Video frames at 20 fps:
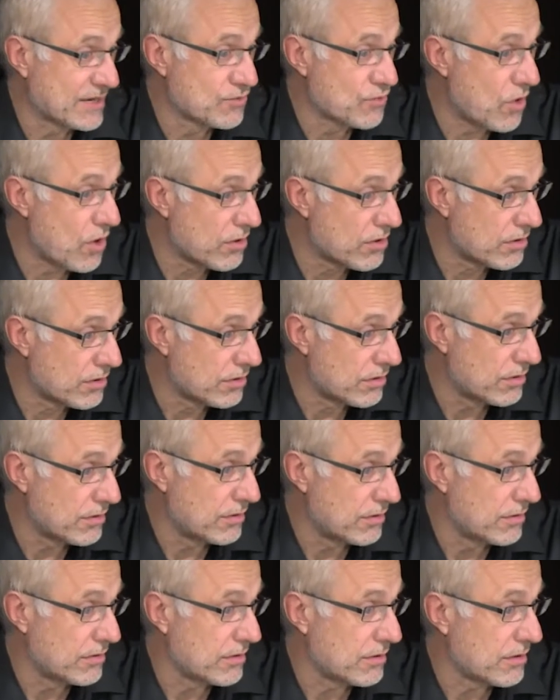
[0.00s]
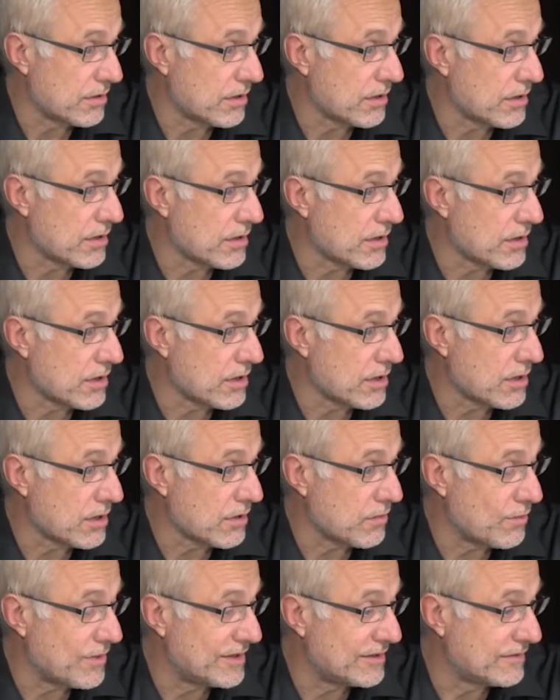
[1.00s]
wrong
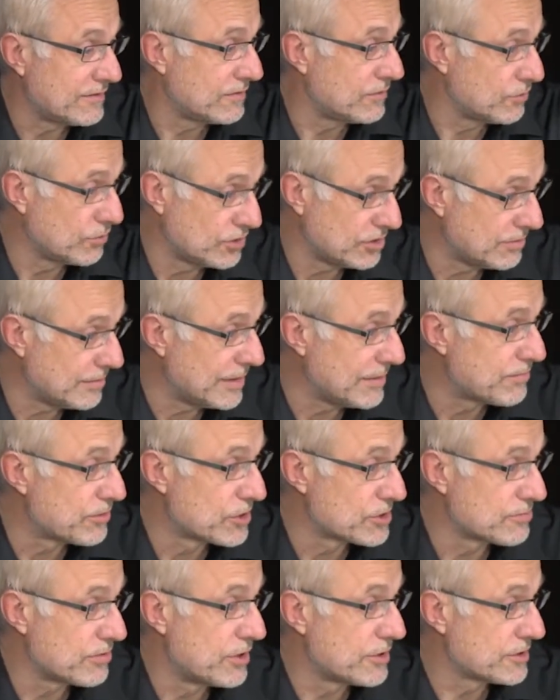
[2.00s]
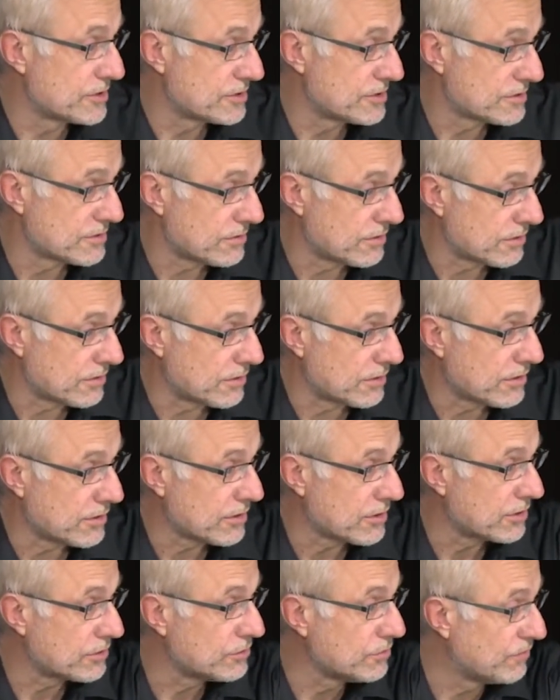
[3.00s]
with ODB++ or
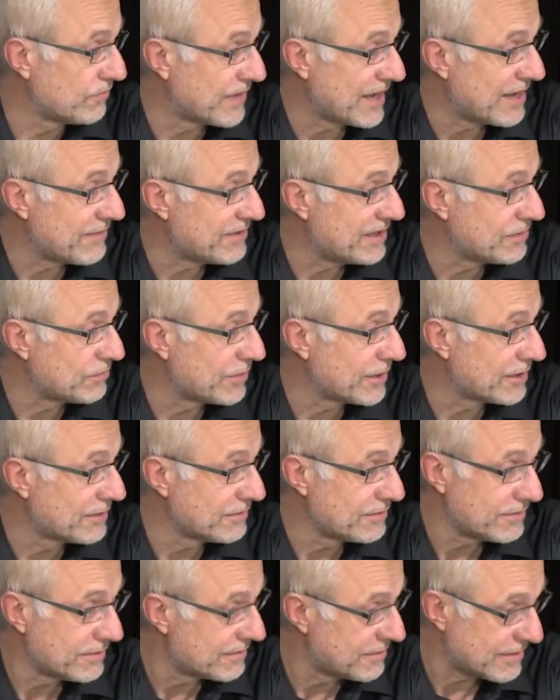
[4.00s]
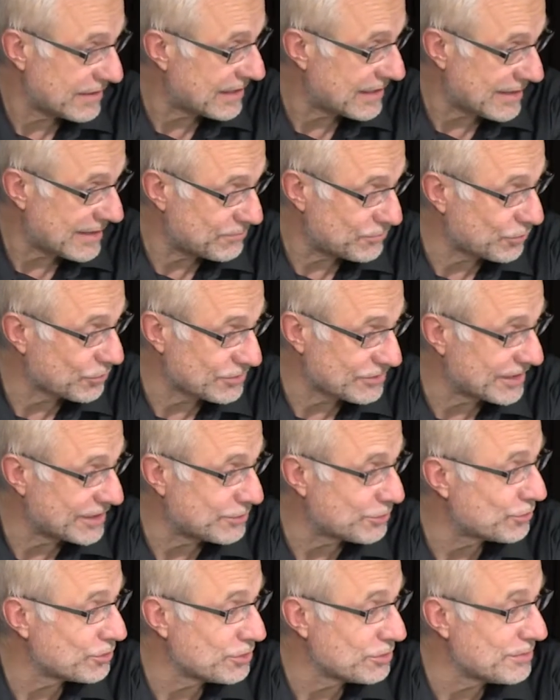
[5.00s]
2581. I'm not in
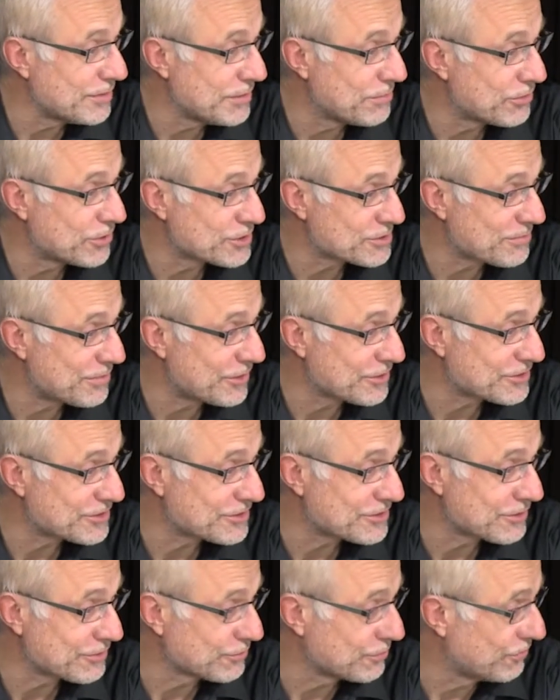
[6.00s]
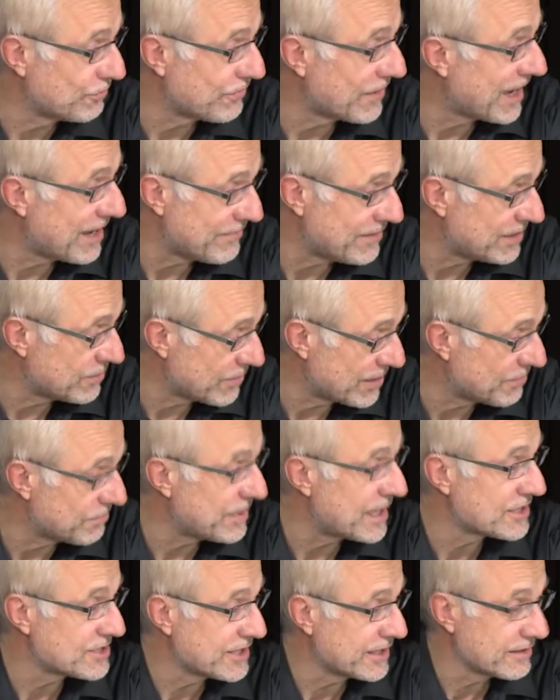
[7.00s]
ODB++ or 2581
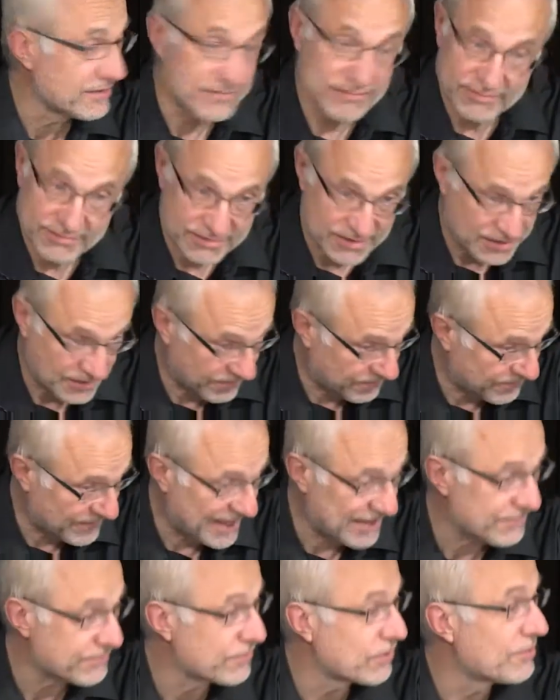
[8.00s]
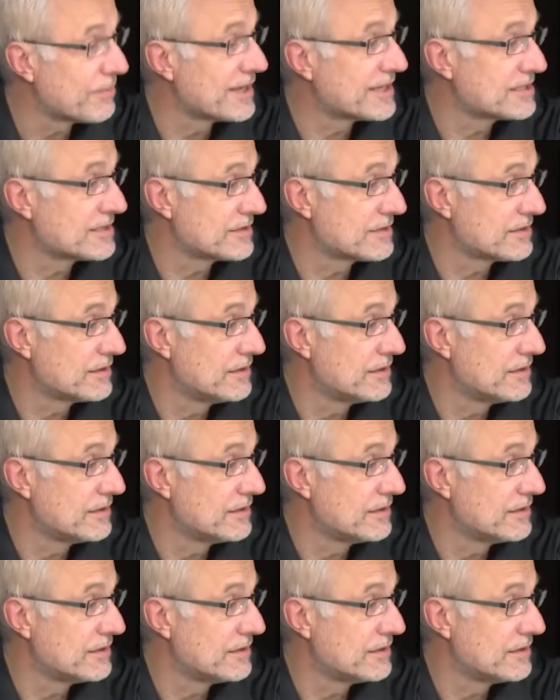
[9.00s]
bashing. We have fine formats.